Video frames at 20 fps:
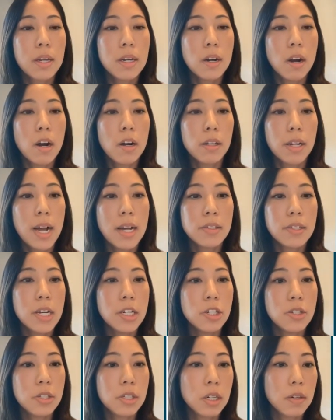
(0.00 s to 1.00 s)
our
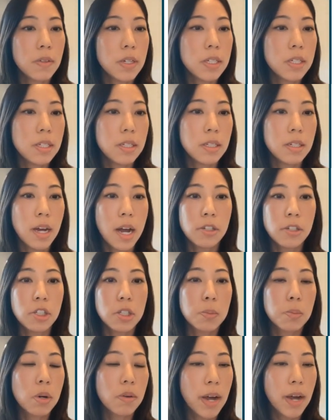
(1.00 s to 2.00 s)
classification service is not
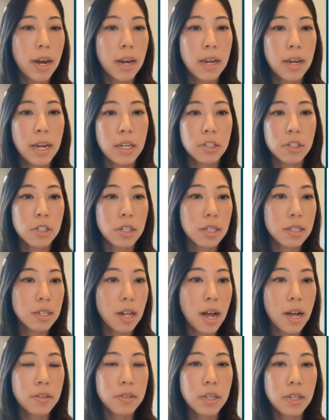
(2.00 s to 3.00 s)
just providing HTS
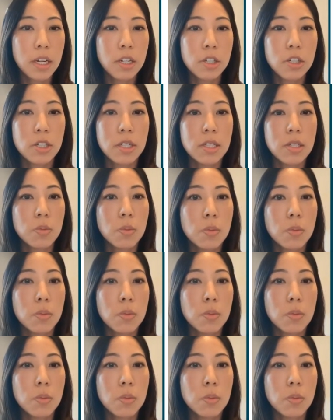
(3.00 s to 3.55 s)
classifications.